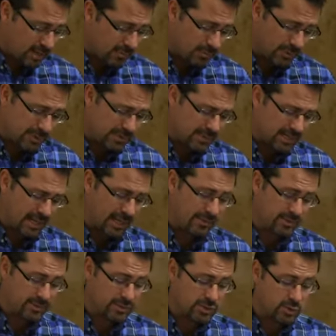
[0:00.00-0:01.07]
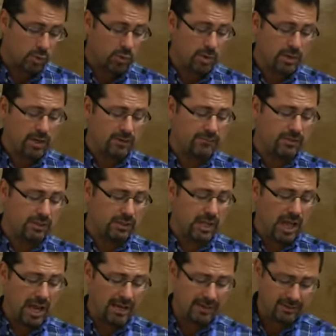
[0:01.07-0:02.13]
And the priest said, The sword of
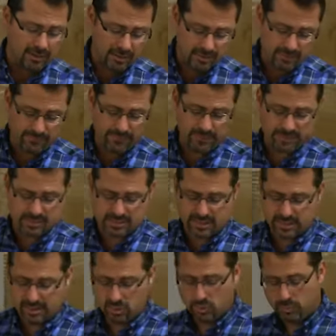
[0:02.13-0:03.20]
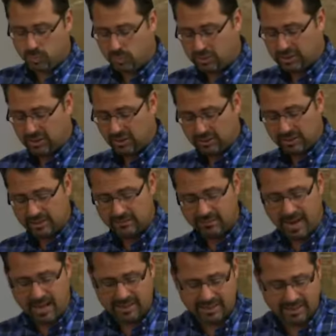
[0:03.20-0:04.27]
Goliath the Philistine, whom you killed in the
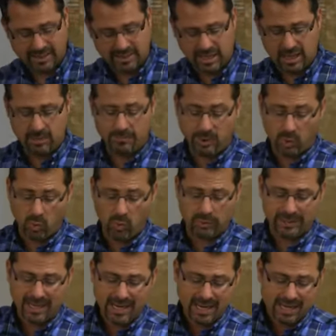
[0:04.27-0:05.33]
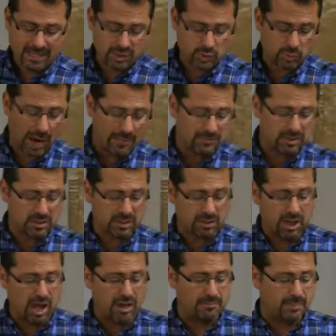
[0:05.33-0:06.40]
valley Elah, behold, is wrapped in a
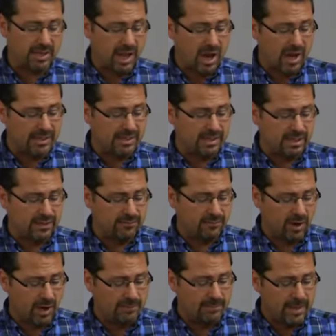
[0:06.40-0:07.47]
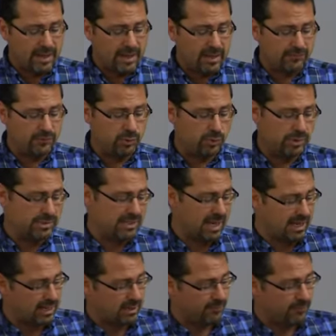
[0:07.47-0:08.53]
cloth behind the ephod. If you would
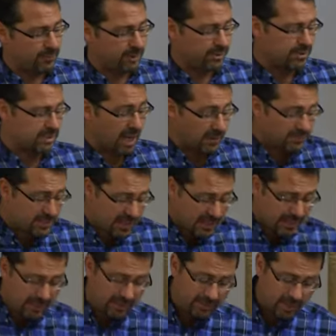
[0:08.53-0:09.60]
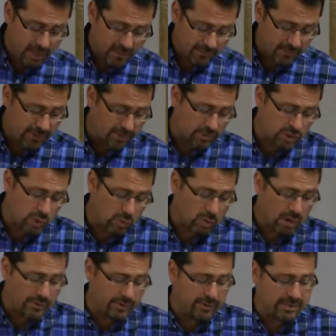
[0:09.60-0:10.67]
take it for yourself, take it, for there is
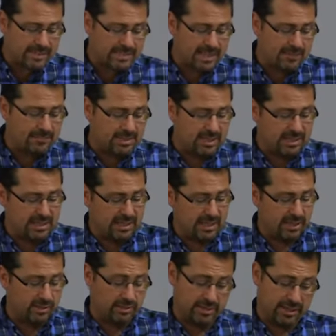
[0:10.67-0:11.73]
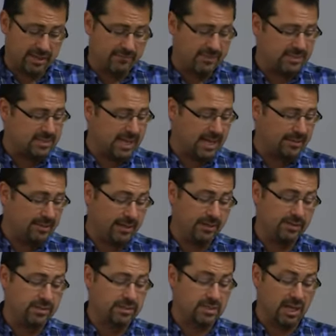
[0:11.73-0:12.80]
no other except it here. And David said,
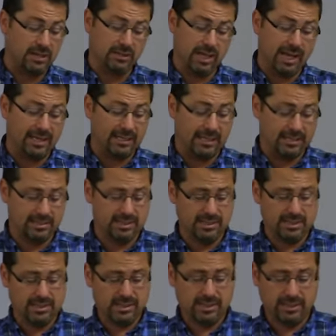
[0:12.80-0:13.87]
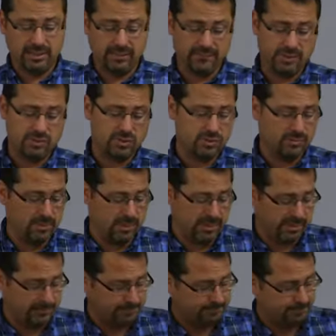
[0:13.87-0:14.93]
There is none like it. Give it to
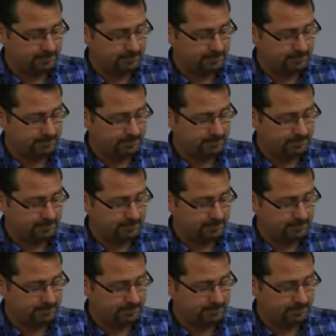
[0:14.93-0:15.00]
me.